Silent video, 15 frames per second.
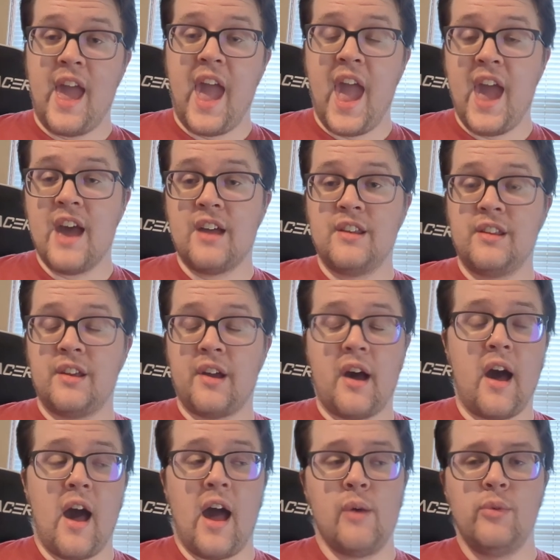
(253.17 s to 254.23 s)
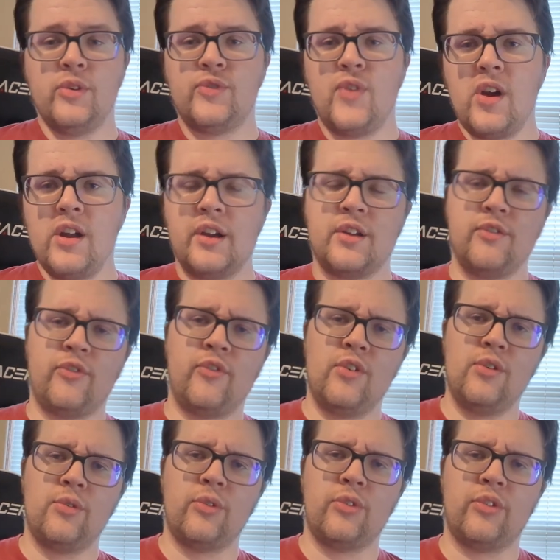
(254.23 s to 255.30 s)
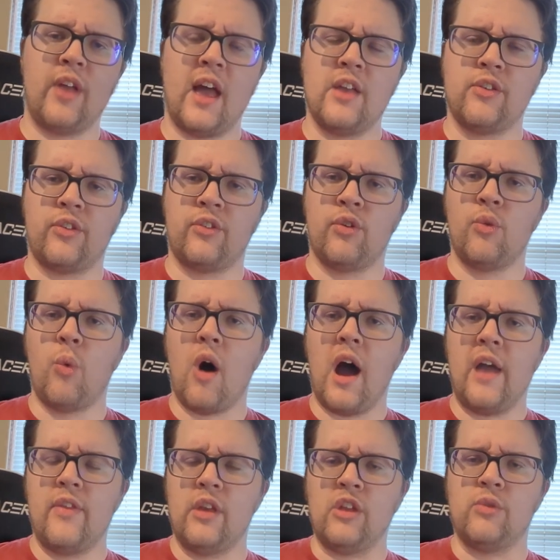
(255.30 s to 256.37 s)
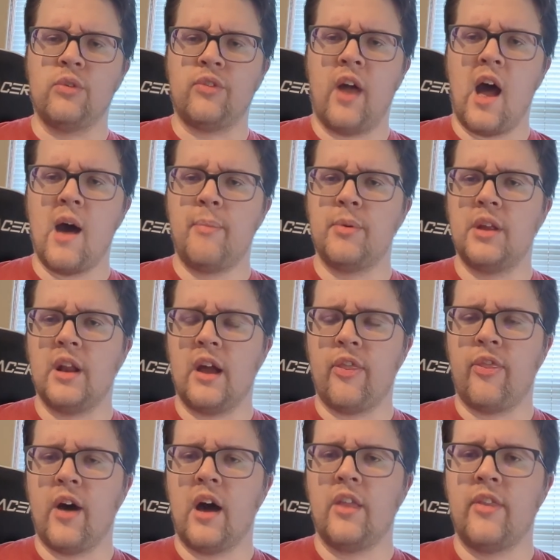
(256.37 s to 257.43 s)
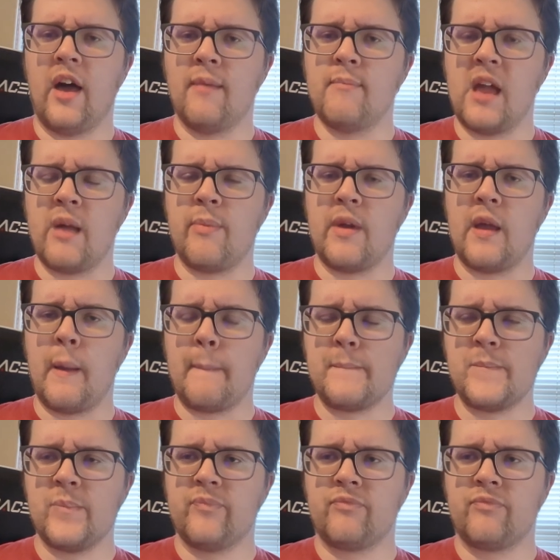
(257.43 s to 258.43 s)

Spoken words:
And I was very confused as to why this was happening. I thought that maybe